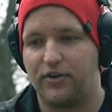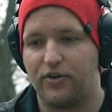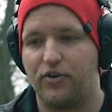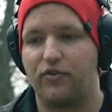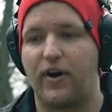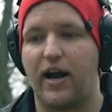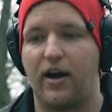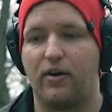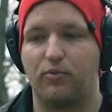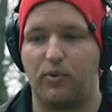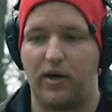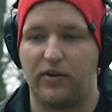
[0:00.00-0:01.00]
a new
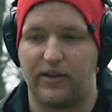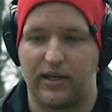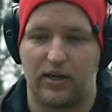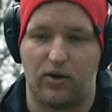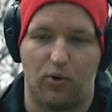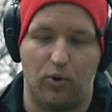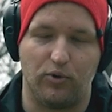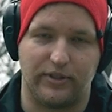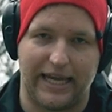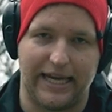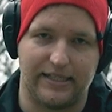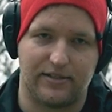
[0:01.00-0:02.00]
round while the old
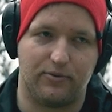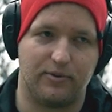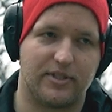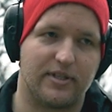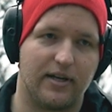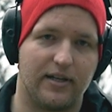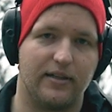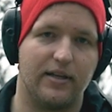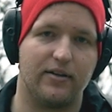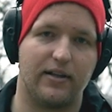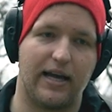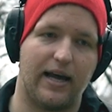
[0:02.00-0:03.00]
casing was stuck in
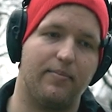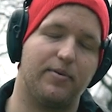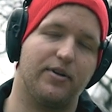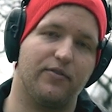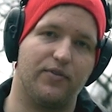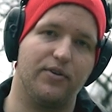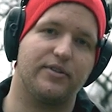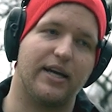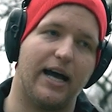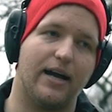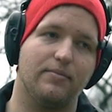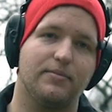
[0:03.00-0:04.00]
there. That happened a few
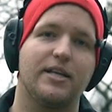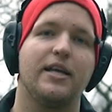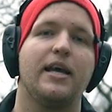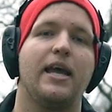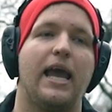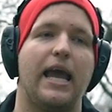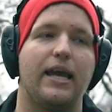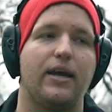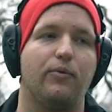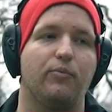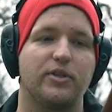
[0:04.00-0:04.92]
times, and